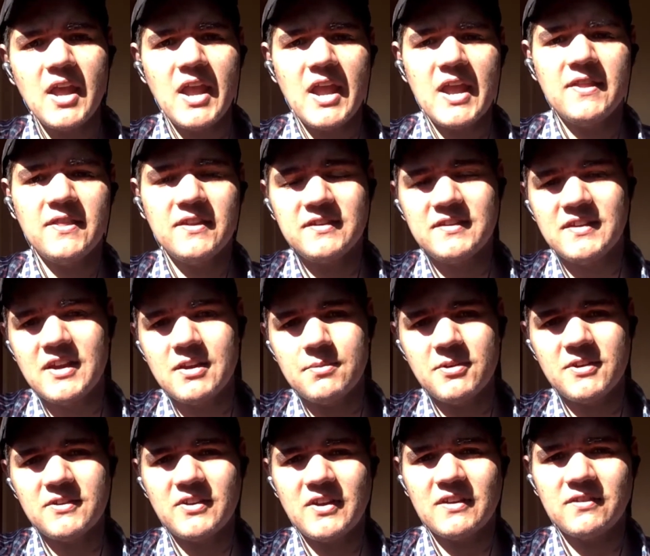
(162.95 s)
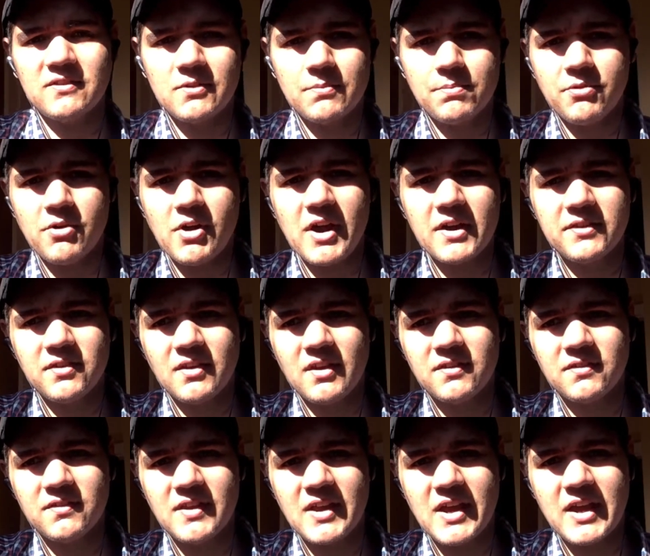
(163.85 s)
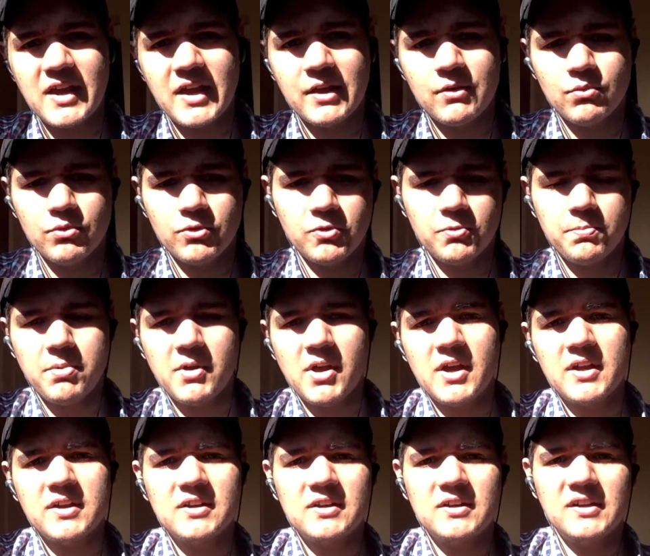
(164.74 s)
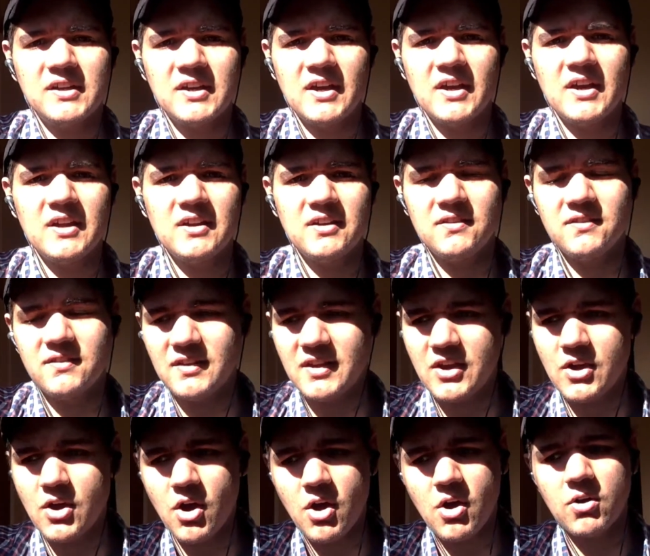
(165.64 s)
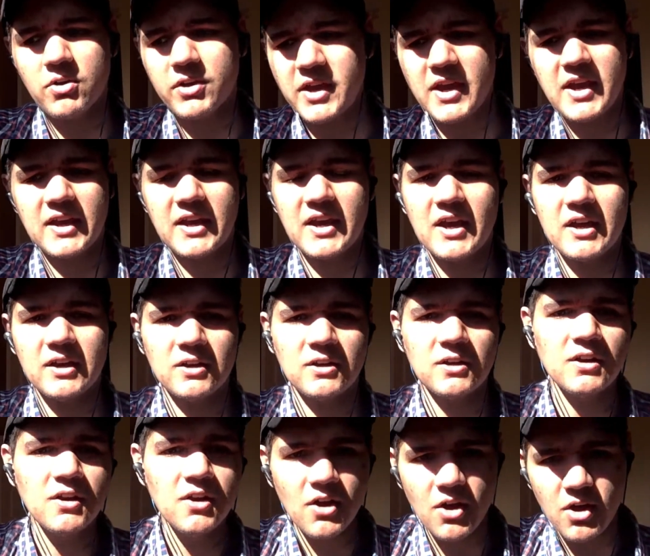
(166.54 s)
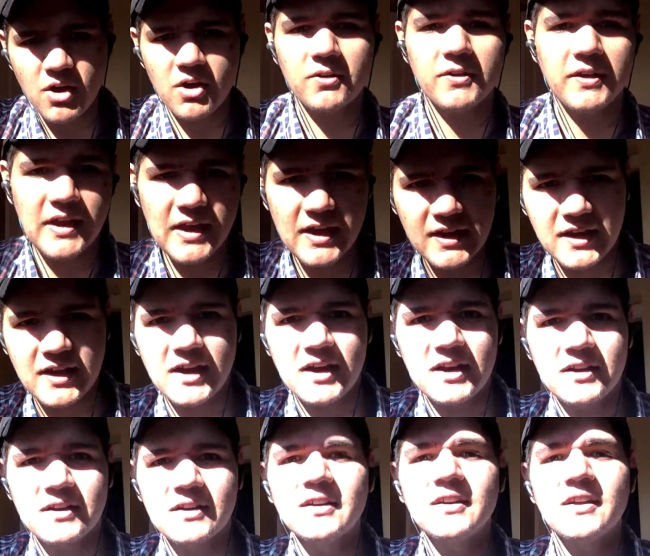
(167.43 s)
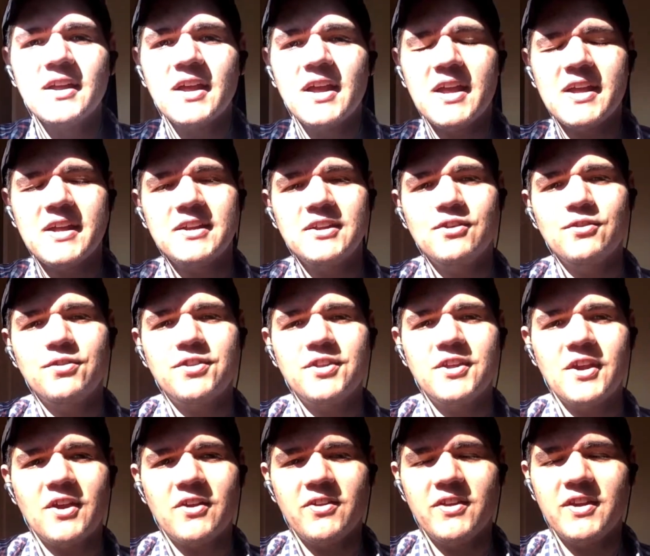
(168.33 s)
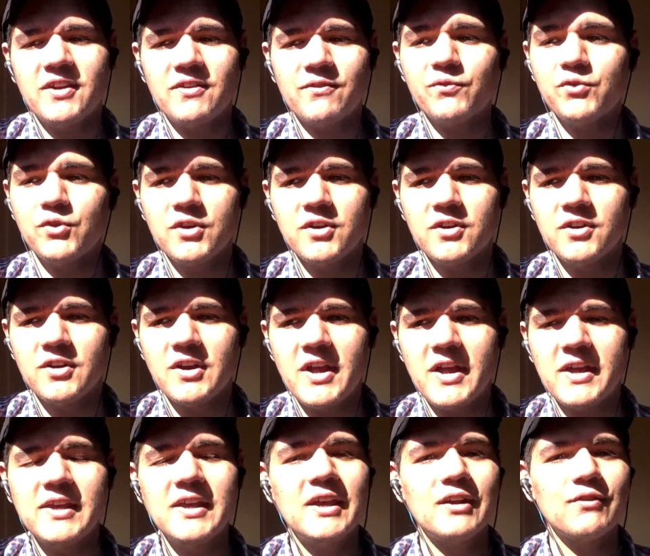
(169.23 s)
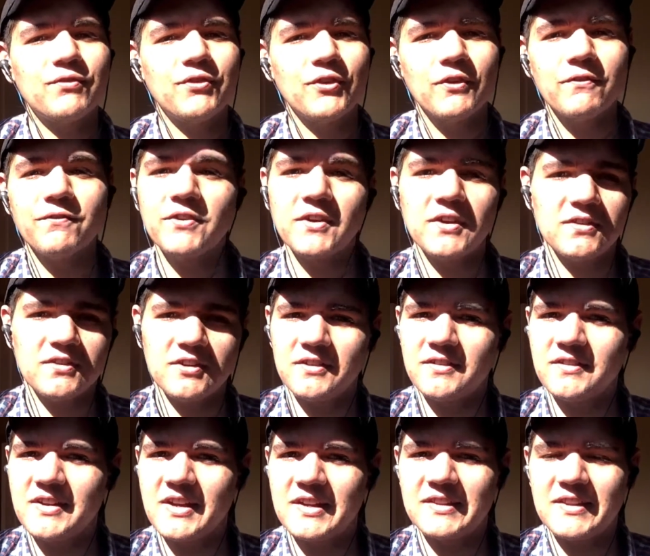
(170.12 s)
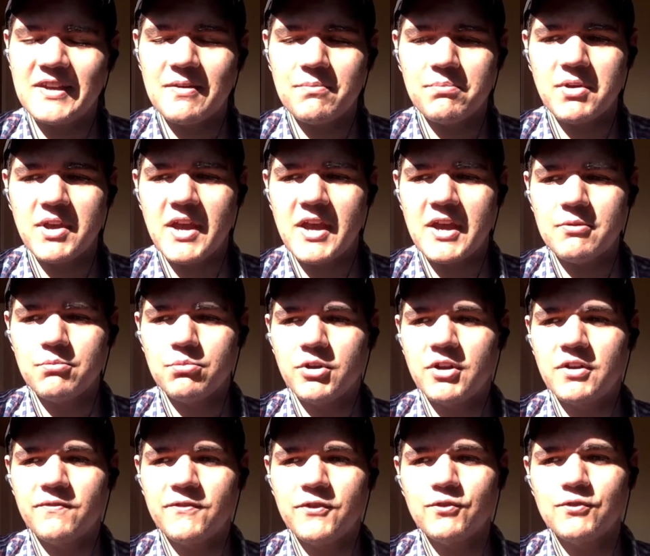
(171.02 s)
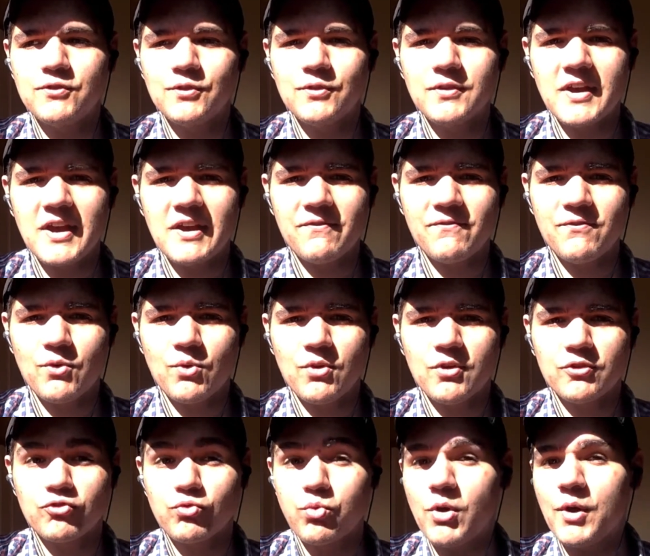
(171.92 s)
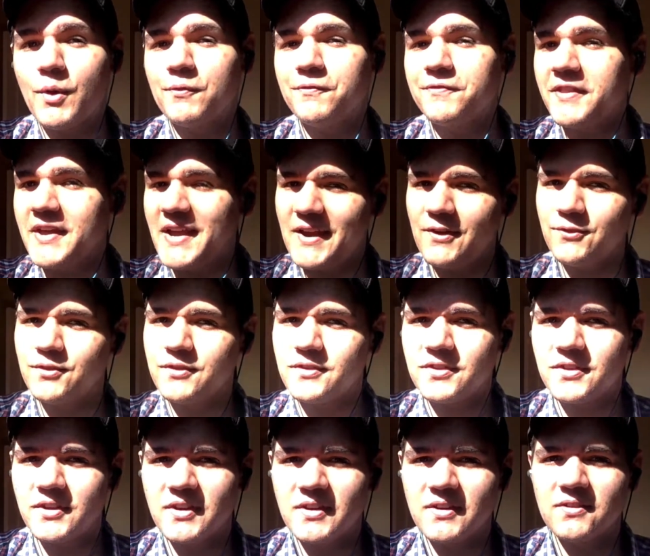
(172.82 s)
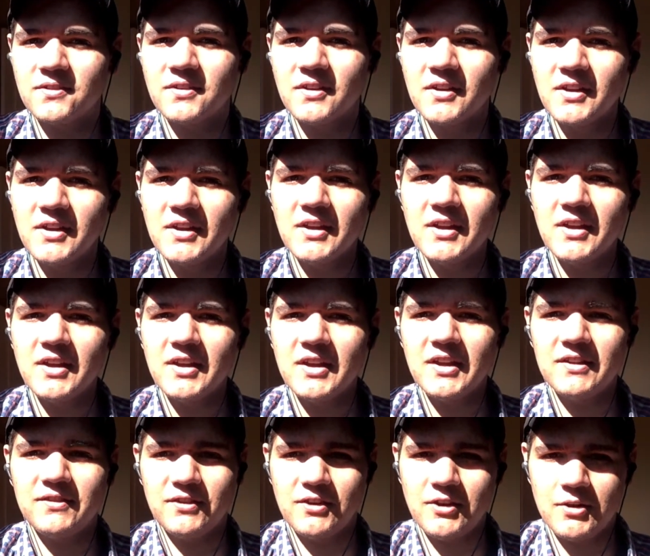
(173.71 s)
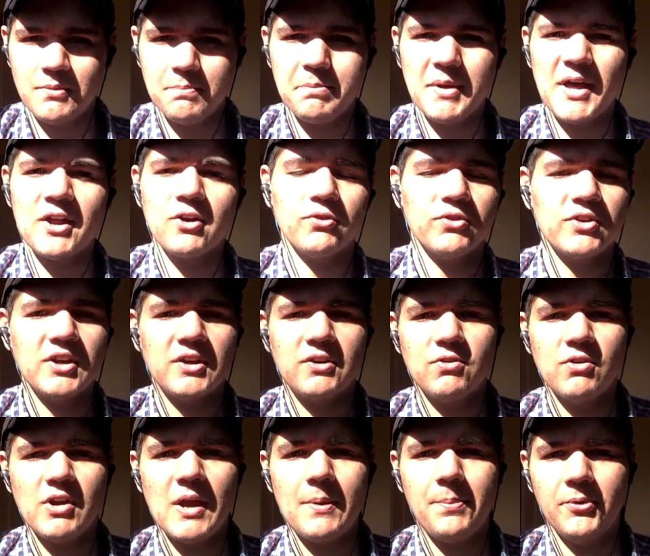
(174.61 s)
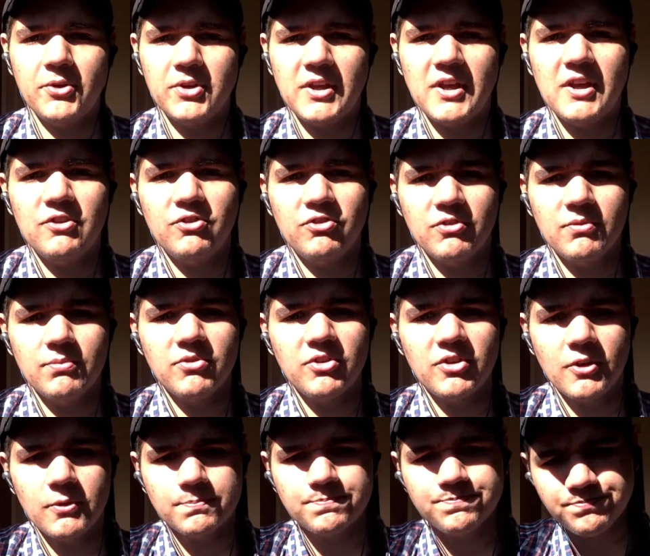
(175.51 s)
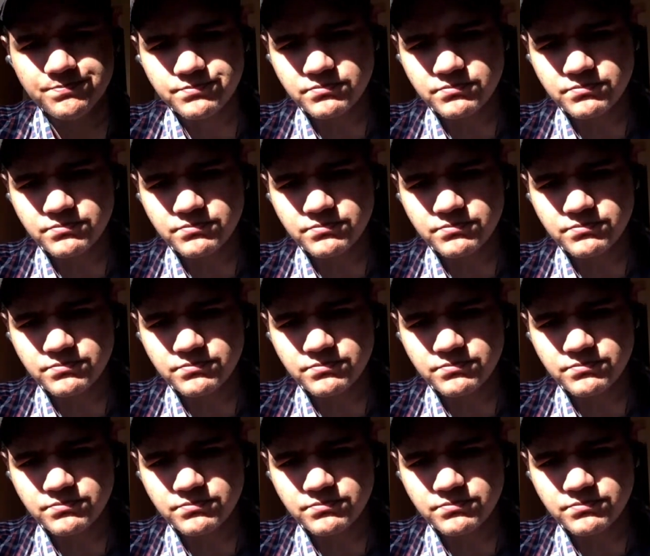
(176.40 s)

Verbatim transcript: And the database has to process that and respond in kind and say, oh, okay, I got it, okay, I got it. And you think, like, for a handful of things, that's not that bad. But if you do that for twelve thousand things, it's going to bottleneck your application. So